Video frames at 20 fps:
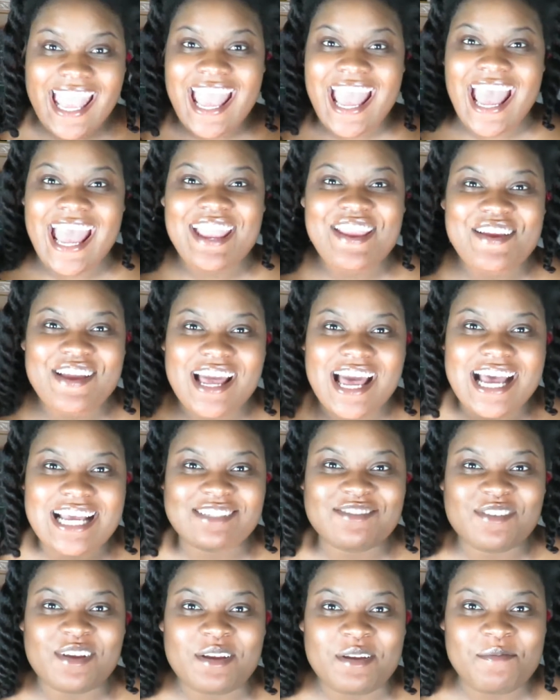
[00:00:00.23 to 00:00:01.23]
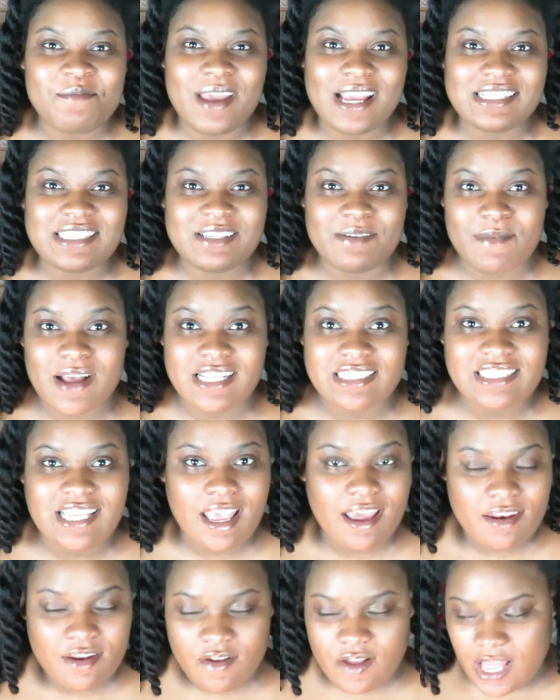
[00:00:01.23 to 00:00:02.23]
Hey you guys, welcome back to my
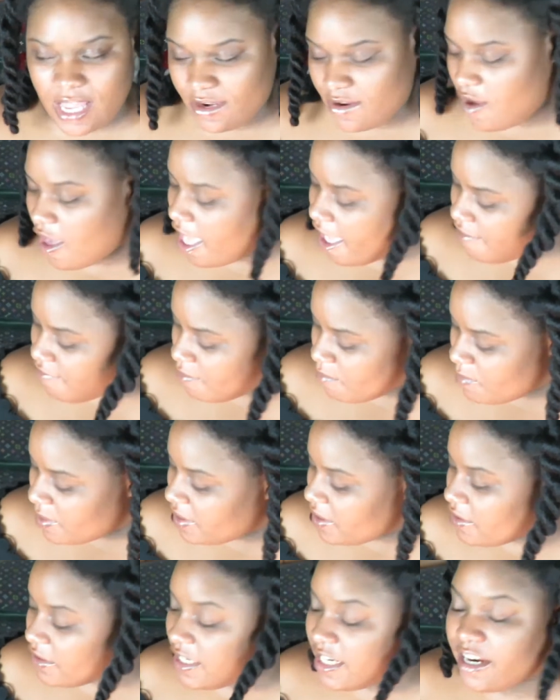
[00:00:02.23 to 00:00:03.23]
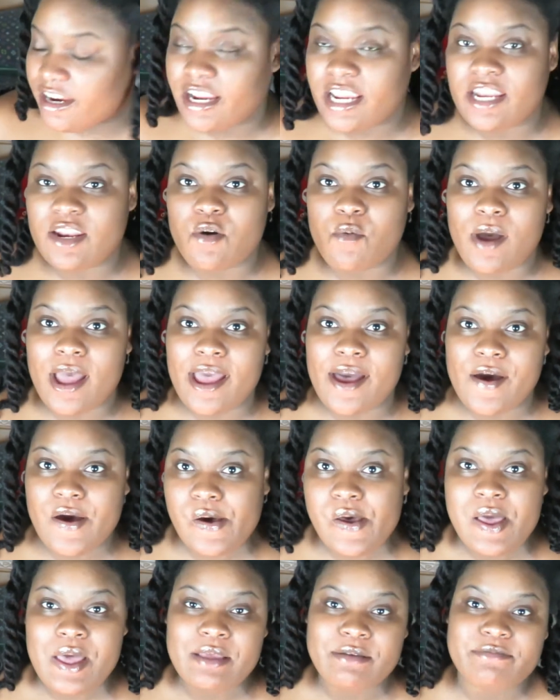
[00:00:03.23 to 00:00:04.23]
channel. I know I haven't been on here in a
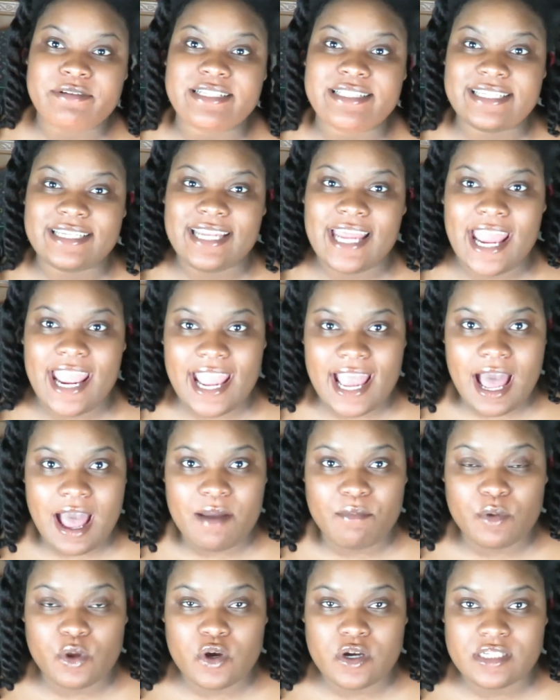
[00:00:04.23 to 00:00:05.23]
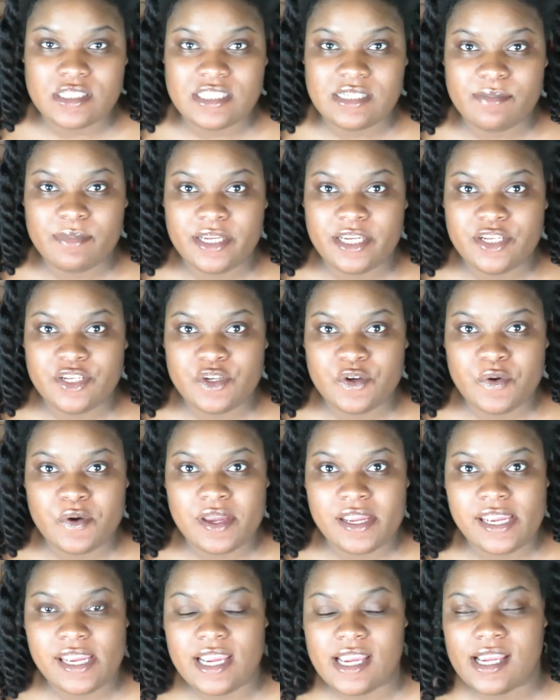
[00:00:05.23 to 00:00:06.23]
while, but today I'm going to be
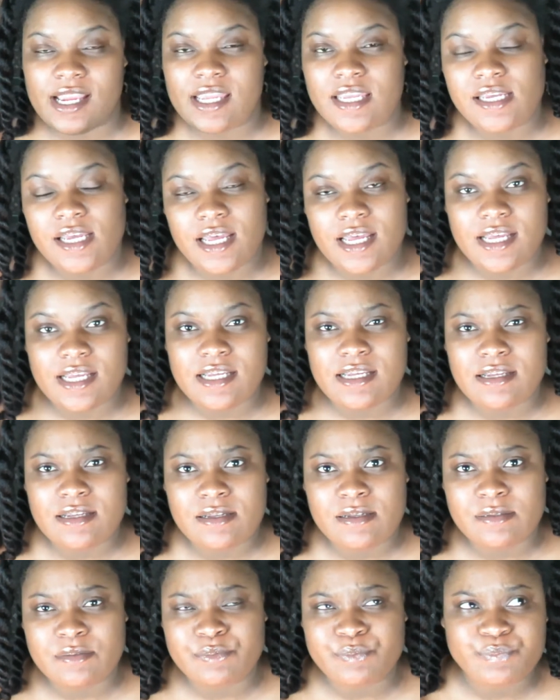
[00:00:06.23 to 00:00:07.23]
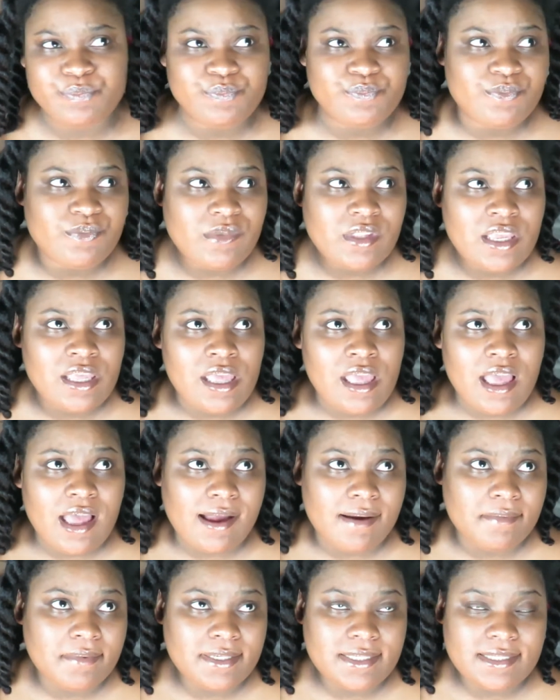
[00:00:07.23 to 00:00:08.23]
doing
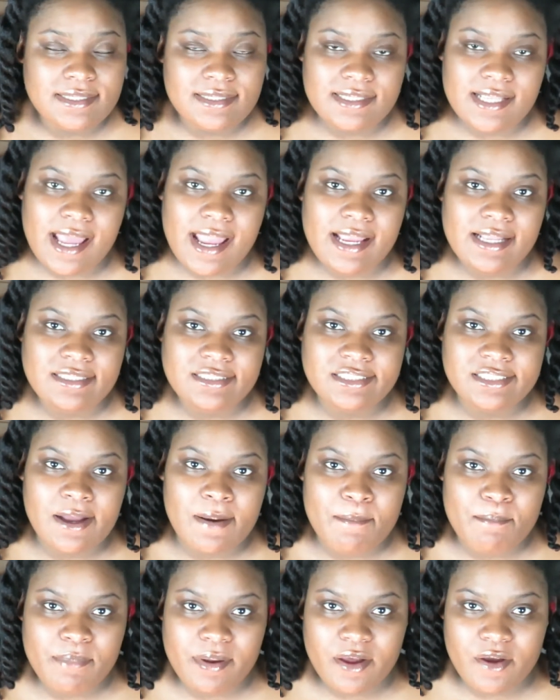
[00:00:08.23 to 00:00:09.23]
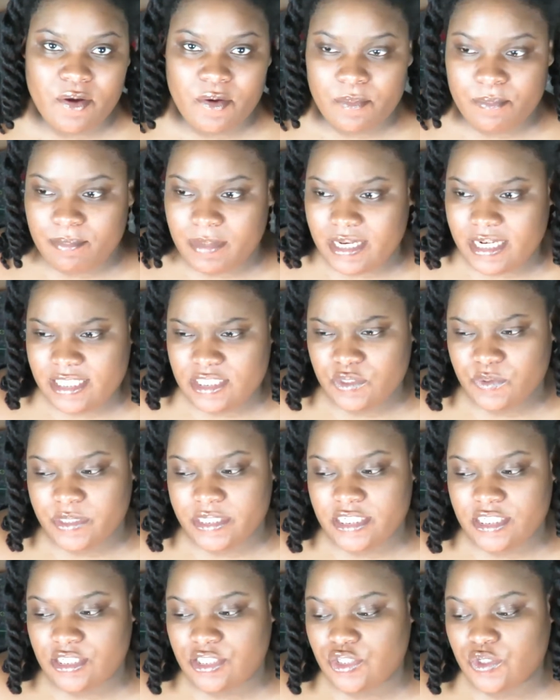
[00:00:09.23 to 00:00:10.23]
I want to say jumbo mini
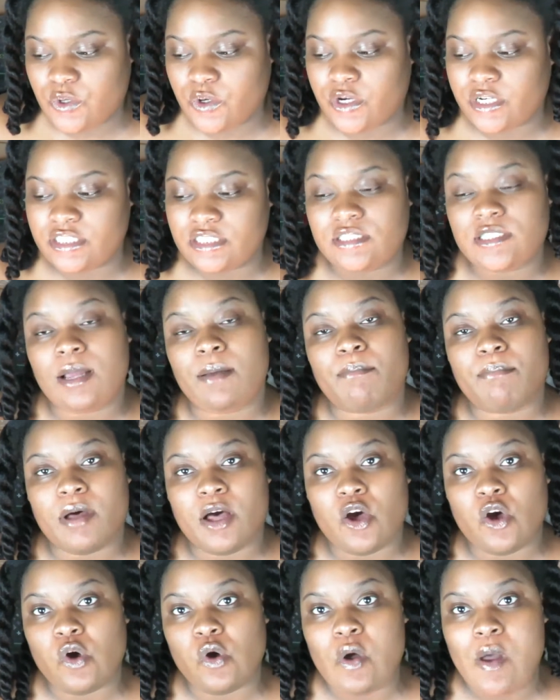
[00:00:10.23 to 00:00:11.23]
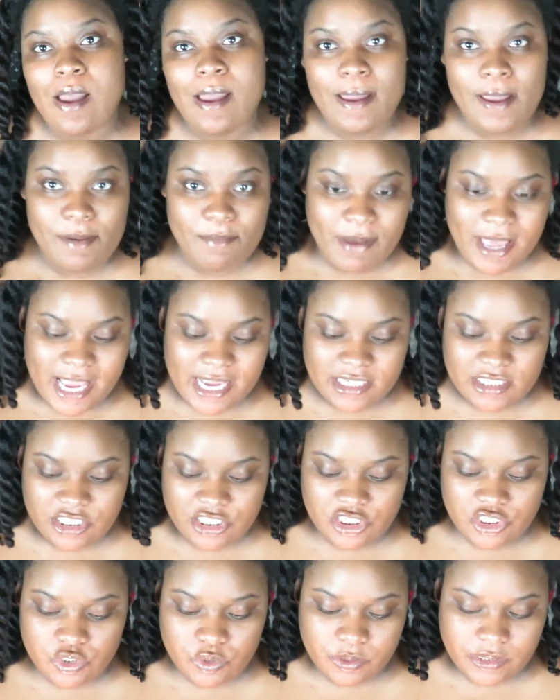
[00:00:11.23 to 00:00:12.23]
twist or jumbo
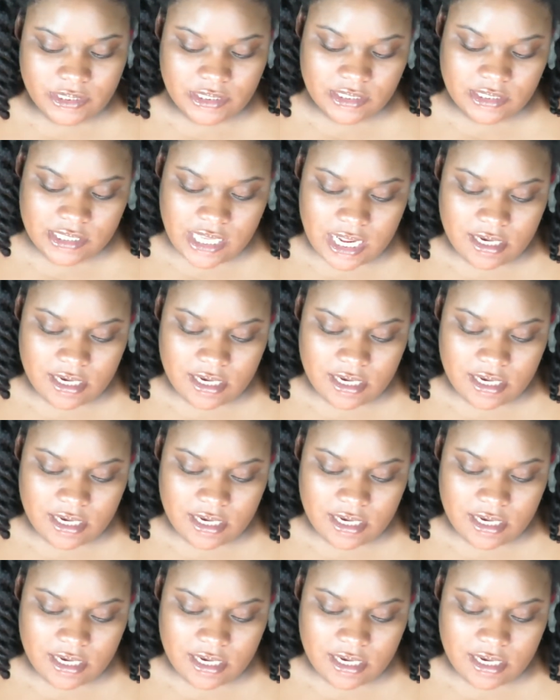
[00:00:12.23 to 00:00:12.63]
passion twist.